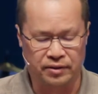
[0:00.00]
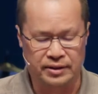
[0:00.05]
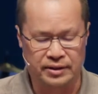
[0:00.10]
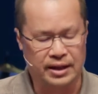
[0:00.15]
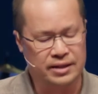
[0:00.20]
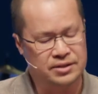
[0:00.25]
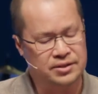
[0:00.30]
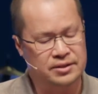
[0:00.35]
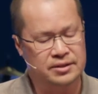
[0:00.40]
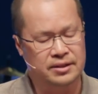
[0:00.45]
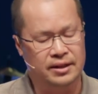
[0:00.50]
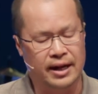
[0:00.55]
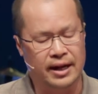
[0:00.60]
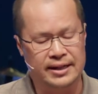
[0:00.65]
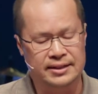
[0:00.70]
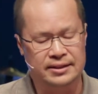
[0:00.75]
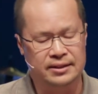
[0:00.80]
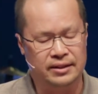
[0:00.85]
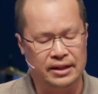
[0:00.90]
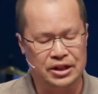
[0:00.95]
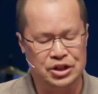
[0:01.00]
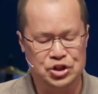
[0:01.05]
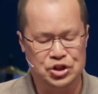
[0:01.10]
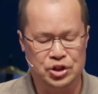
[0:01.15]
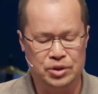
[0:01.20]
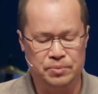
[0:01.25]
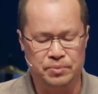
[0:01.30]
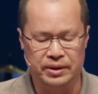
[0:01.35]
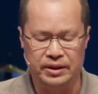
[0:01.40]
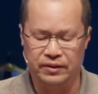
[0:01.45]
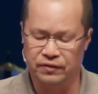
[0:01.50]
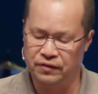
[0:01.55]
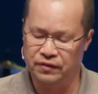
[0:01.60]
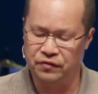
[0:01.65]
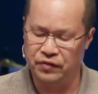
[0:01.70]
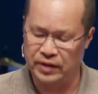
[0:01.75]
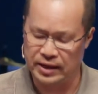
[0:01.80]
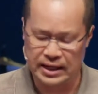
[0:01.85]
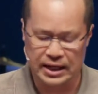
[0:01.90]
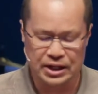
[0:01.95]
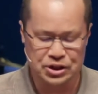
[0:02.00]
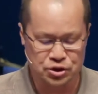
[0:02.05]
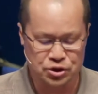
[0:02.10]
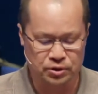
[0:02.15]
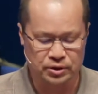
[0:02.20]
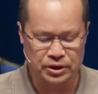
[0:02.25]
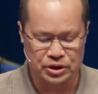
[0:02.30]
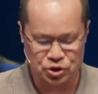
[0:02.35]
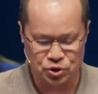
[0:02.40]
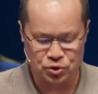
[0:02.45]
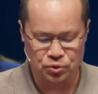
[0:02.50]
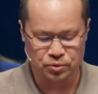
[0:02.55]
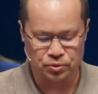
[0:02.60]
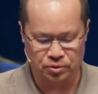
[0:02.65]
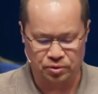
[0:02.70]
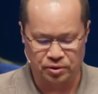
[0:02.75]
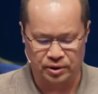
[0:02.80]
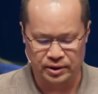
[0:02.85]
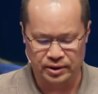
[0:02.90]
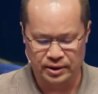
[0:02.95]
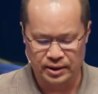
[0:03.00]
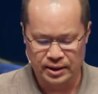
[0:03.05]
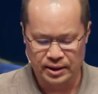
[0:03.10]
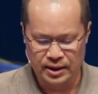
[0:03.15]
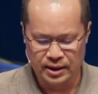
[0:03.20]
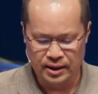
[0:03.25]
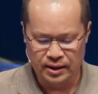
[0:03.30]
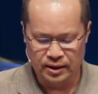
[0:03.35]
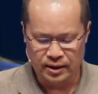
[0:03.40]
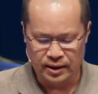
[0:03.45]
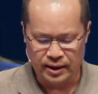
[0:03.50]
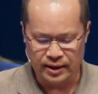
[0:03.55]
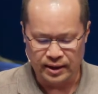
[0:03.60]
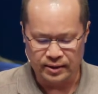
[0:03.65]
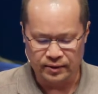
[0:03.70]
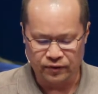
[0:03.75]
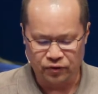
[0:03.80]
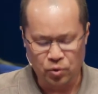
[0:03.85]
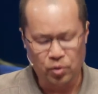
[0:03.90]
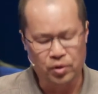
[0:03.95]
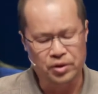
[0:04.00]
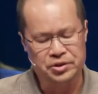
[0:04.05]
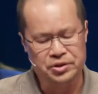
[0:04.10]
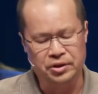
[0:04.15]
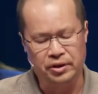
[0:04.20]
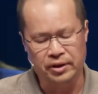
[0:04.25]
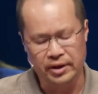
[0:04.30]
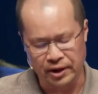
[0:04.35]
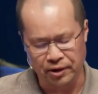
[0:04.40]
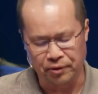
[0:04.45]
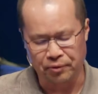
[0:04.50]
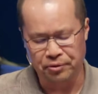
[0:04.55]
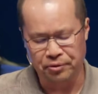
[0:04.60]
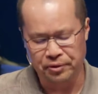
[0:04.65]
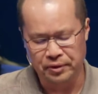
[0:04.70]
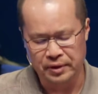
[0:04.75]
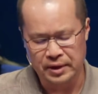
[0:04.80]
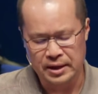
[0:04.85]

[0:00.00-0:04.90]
not just the isolation, but even financially too, Lord, and of course, our health.